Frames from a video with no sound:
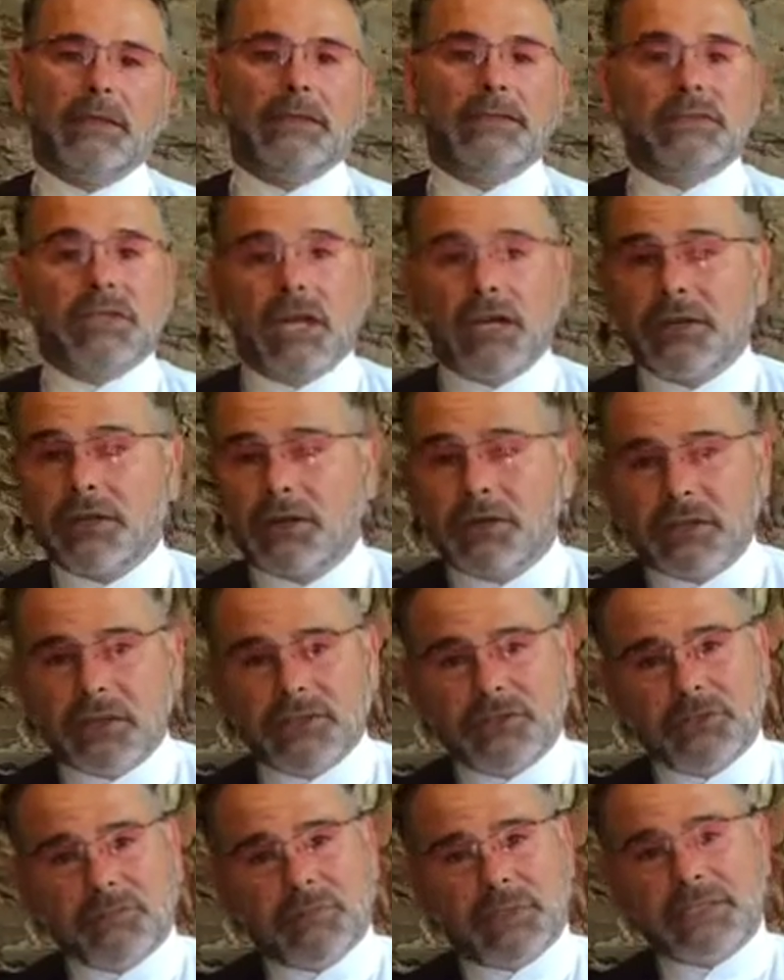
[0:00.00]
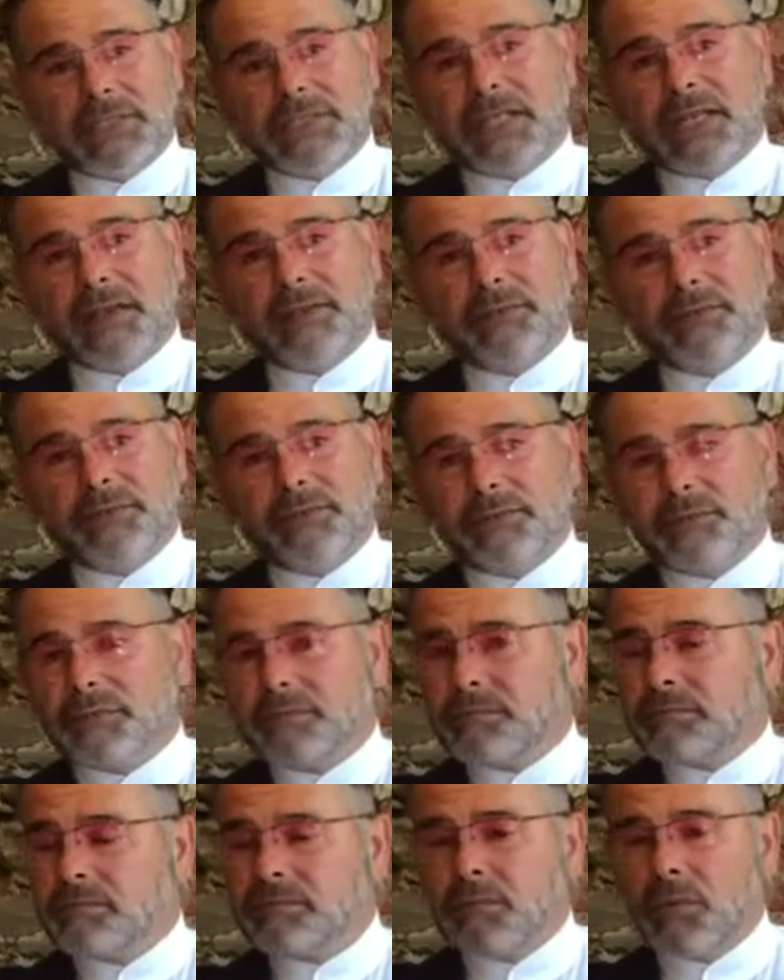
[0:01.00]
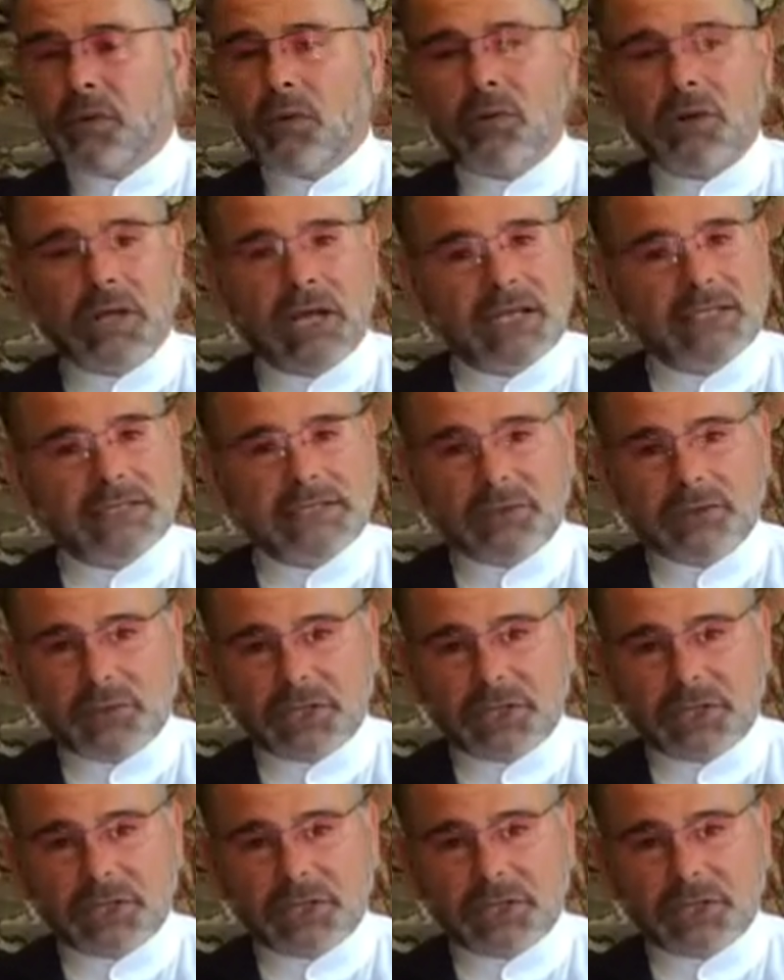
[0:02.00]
So I know that you must have all kinds of